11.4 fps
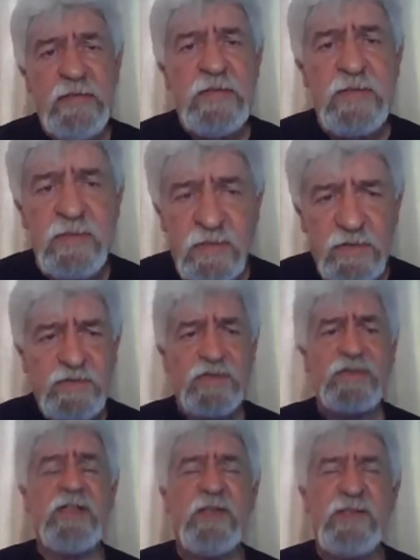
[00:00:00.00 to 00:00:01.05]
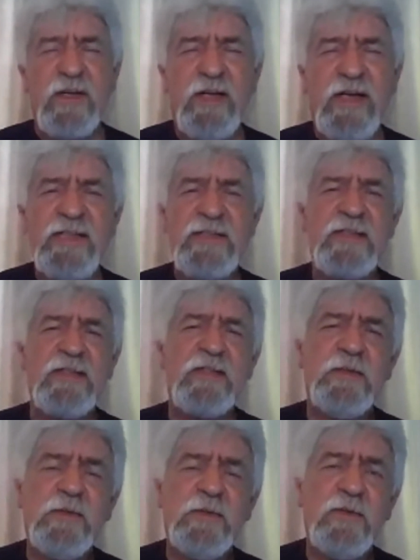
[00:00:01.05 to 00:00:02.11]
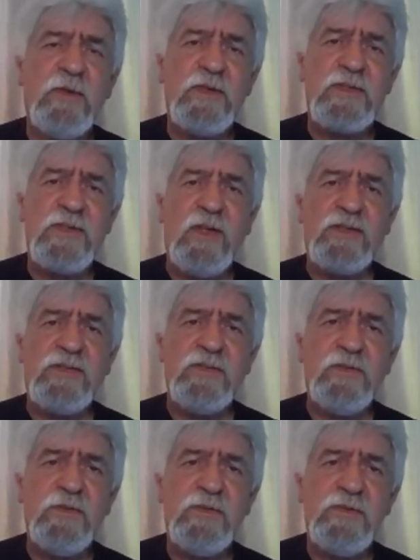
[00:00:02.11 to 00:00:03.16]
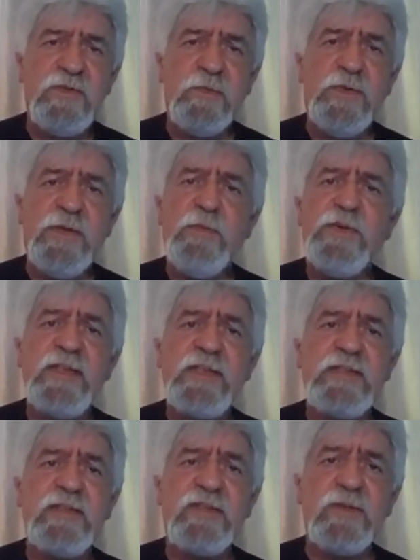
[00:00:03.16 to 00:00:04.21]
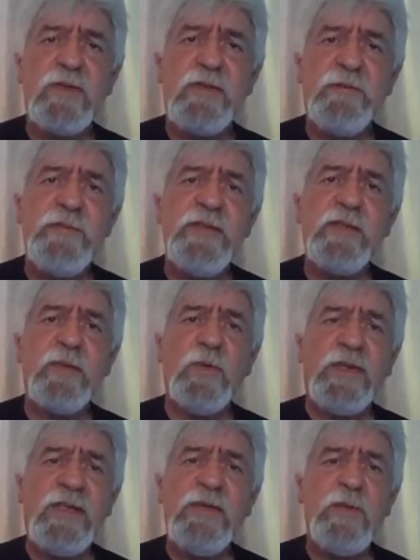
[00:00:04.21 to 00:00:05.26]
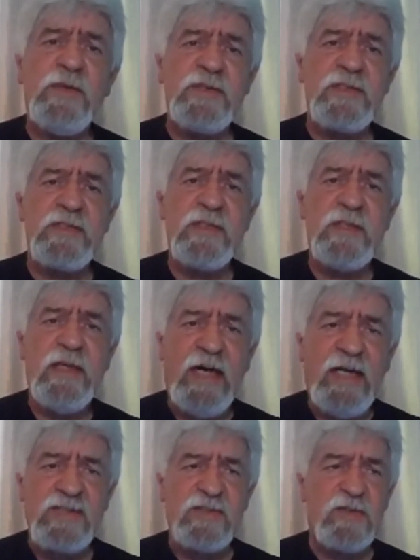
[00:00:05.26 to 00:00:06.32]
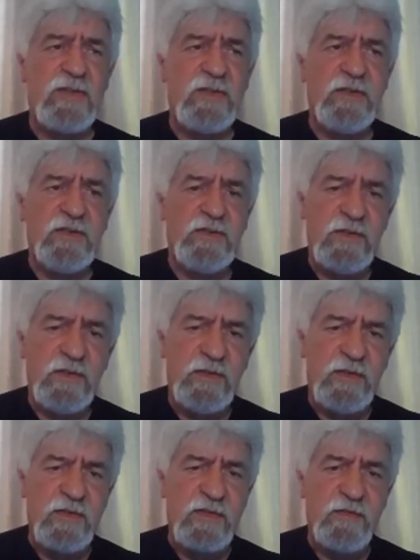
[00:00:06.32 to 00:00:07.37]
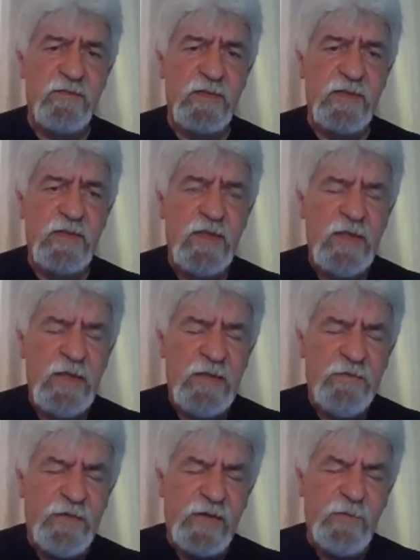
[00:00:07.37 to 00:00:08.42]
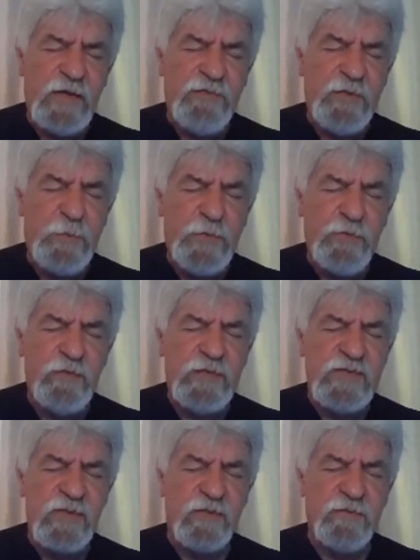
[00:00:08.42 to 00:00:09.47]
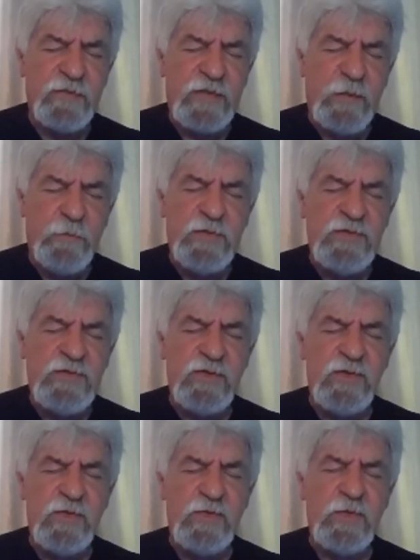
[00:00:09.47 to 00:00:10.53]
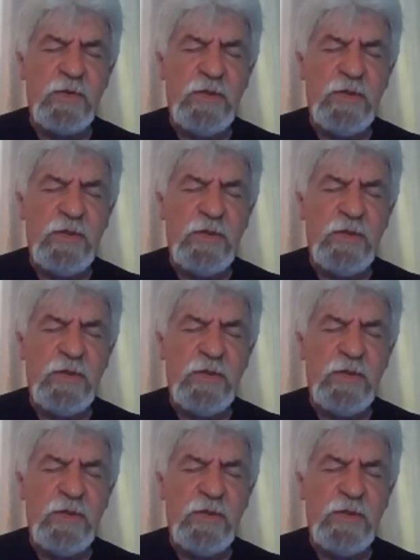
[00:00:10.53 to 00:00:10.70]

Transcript: So let's just close our eyes, ask God to be with us, to reveal what he wants us to hear in this evening. Father, we have the privilege of coming to you